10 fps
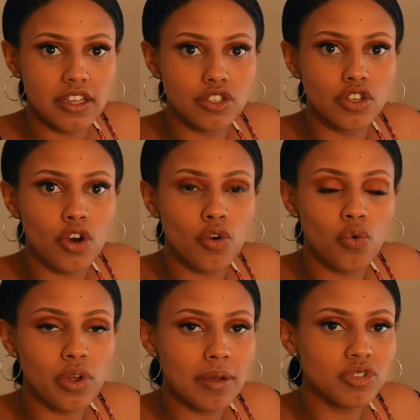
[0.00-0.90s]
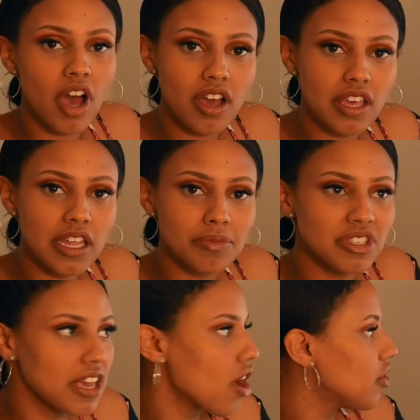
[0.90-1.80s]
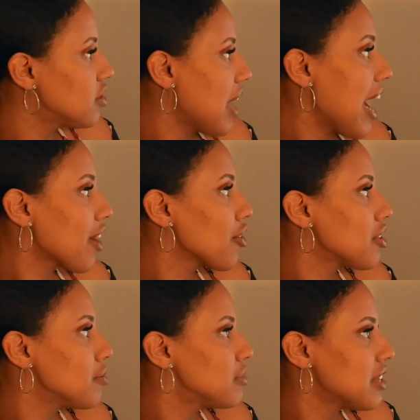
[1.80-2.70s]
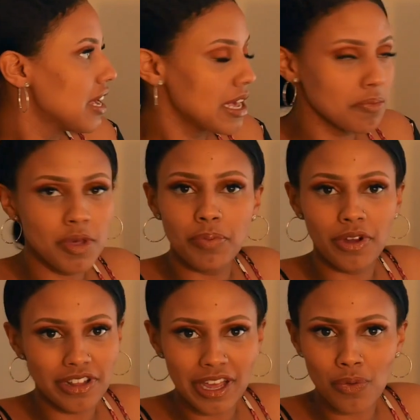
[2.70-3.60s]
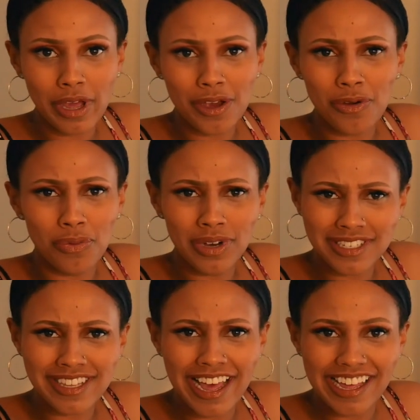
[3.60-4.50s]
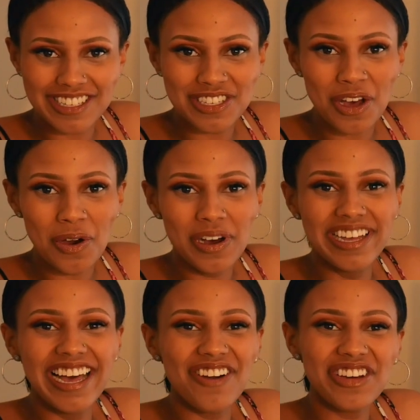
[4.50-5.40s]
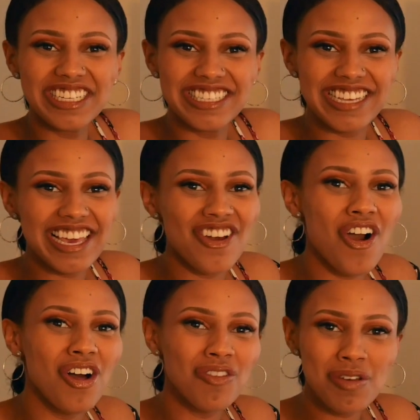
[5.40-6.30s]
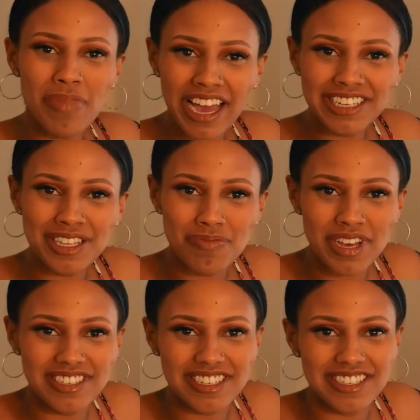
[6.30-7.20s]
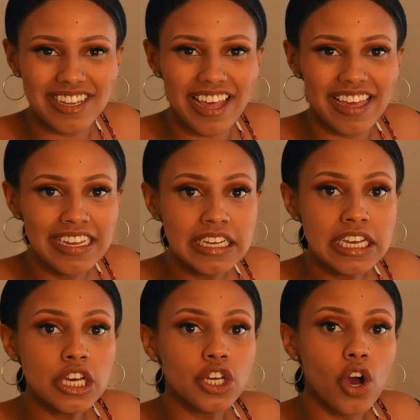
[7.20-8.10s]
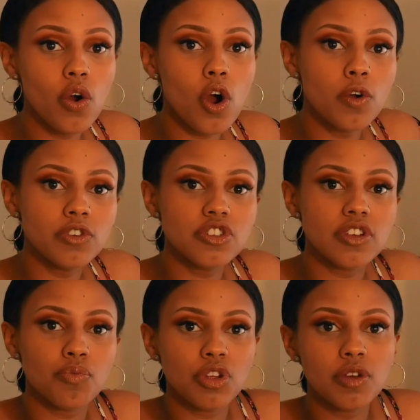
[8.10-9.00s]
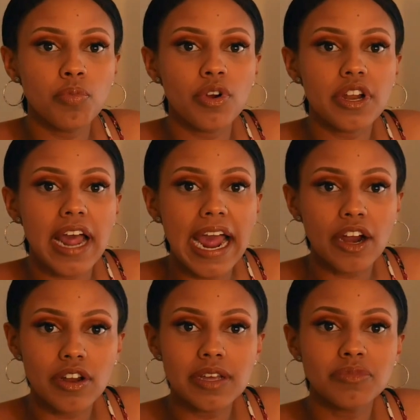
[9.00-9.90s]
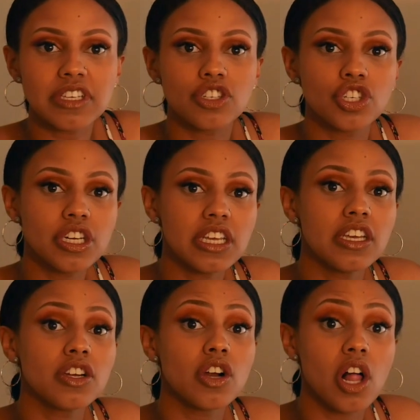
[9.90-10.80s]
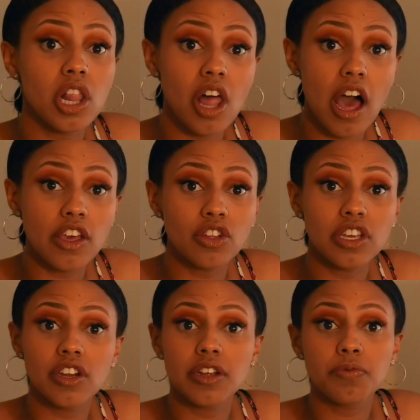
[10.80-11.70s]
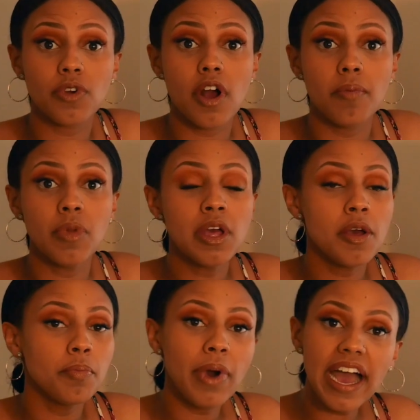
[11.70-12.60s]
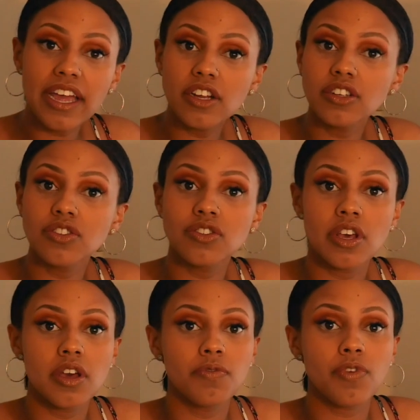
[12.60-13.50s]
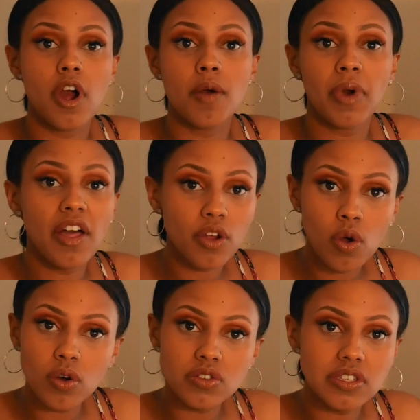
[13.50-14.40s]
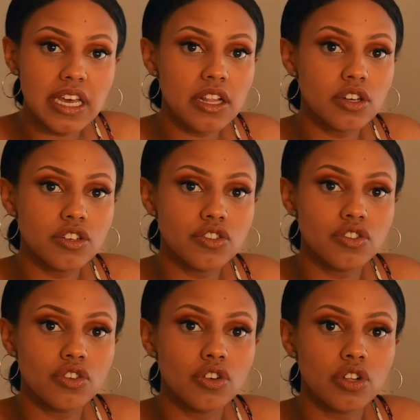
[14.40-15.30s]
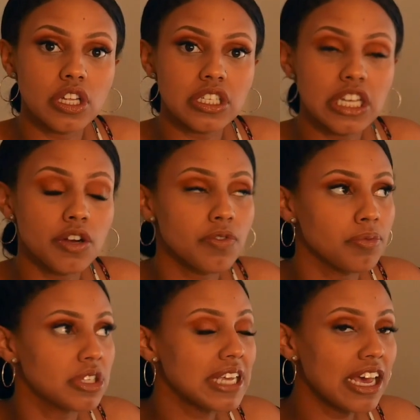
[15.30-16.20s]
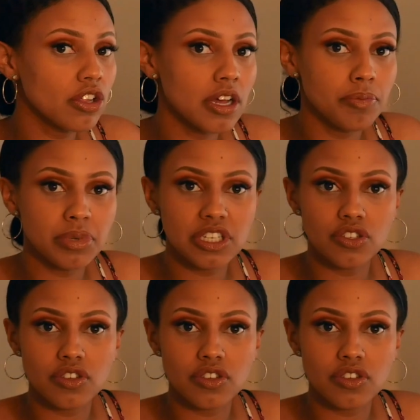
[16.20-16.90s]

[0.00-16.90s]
So when I'm talking and I'm saying all these acronyms, people are like, wait, what is that? So I wanted to take it all the way back to the basics today, go over some really important acronyms that you're going to hear a lot. You'll hear it from buyers, from other wholesalers, you'll hear it from the title companies.